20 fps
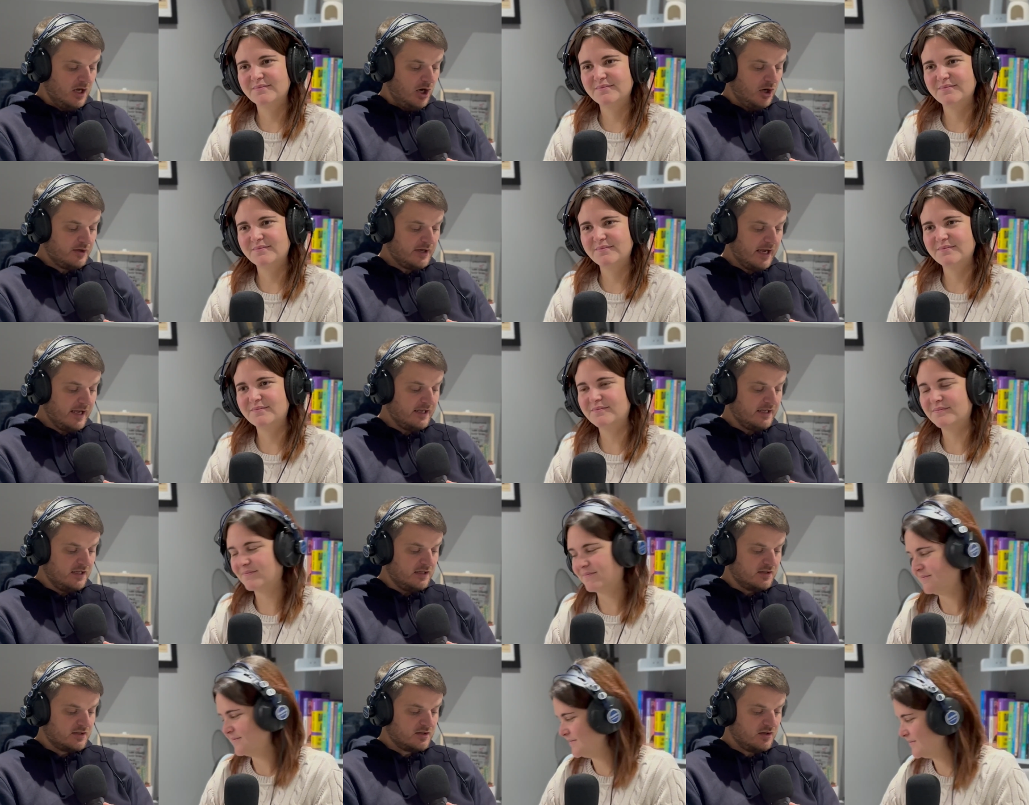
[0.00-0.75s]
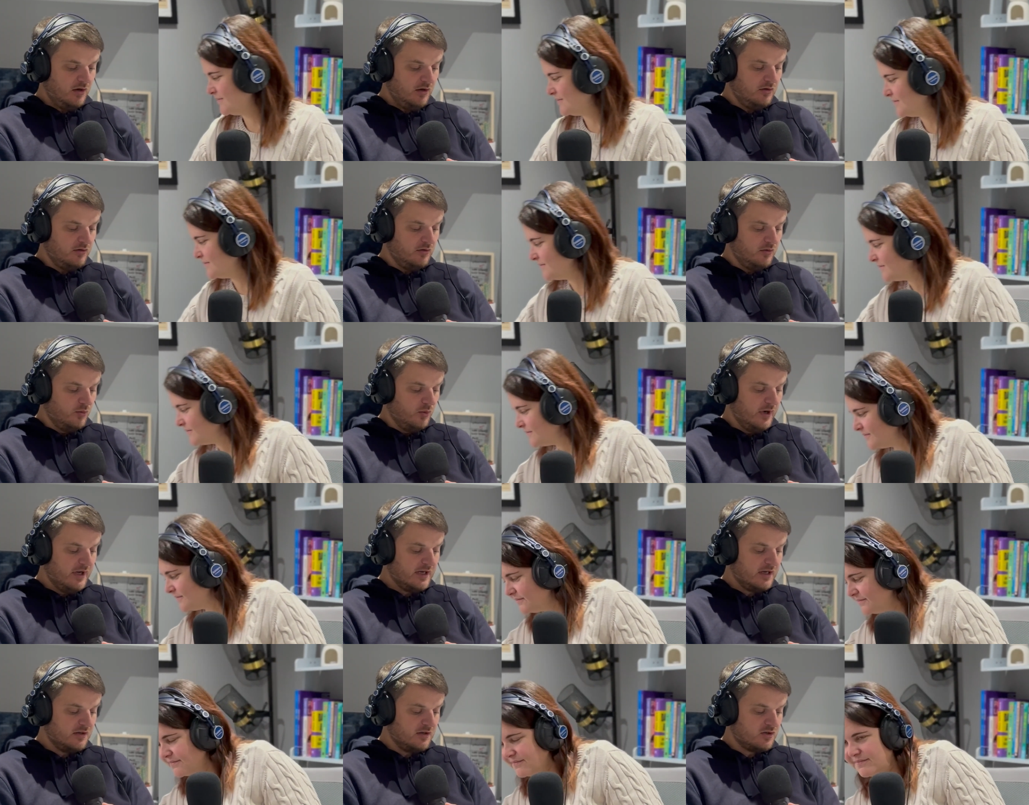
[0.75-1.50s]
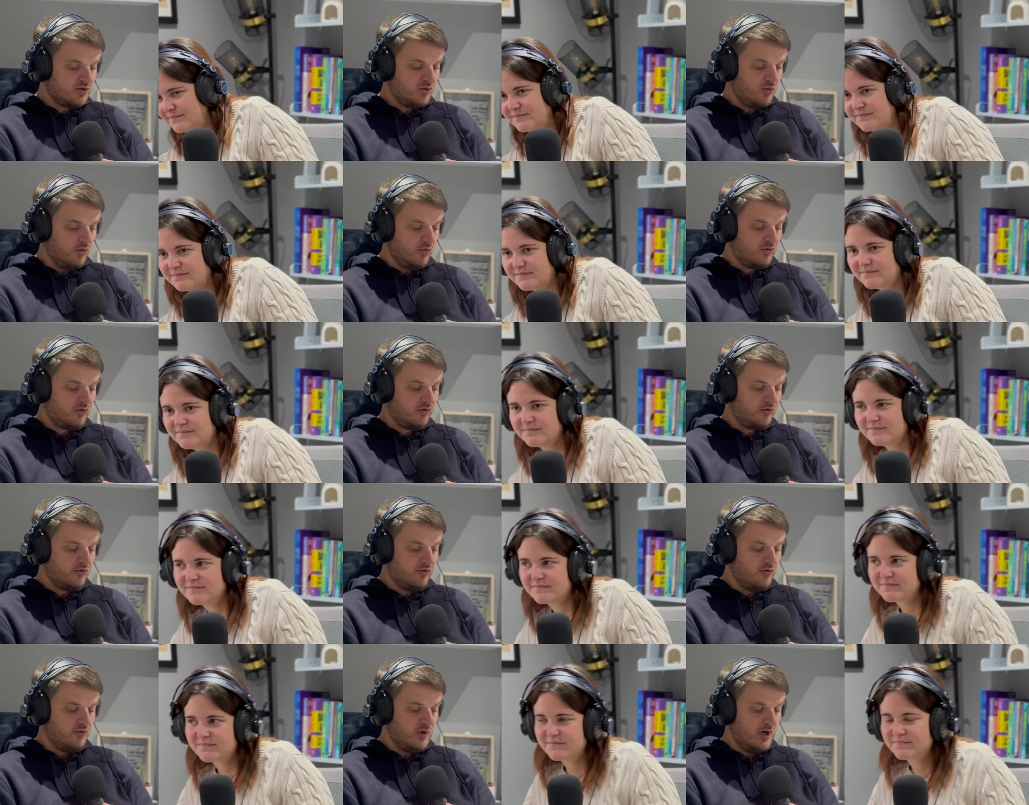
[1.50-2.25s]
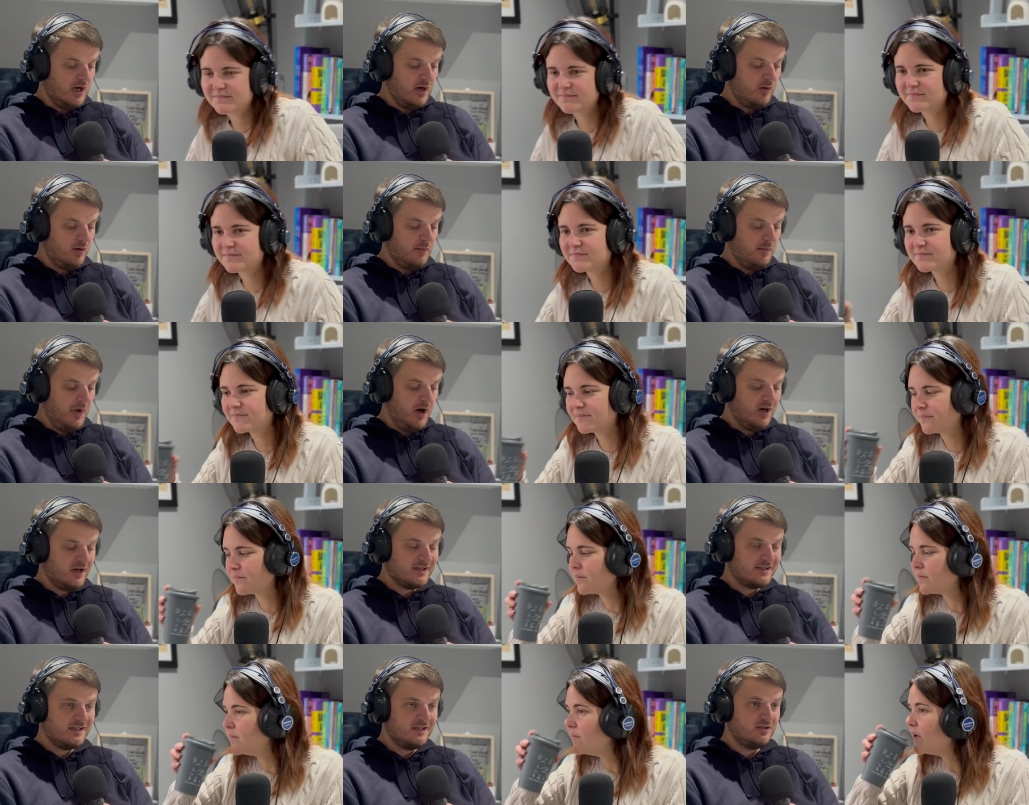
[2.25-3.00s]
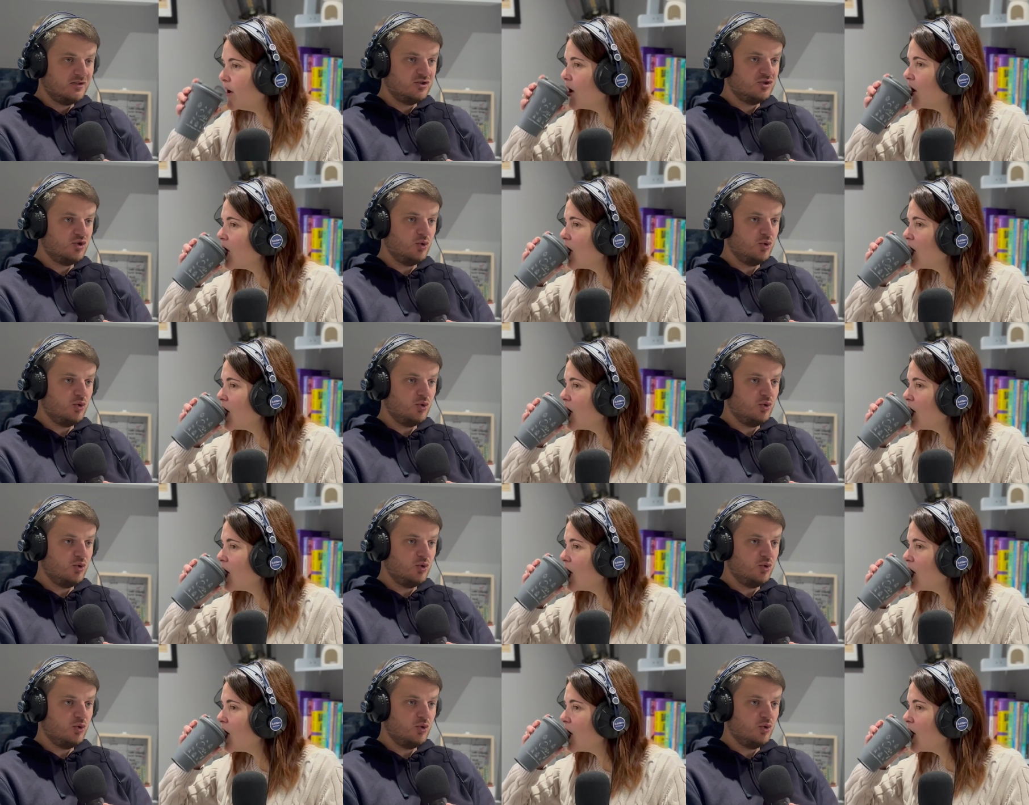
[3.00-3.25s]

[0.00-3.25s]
Speaker 1: Okay, so we're going to talk through our marketing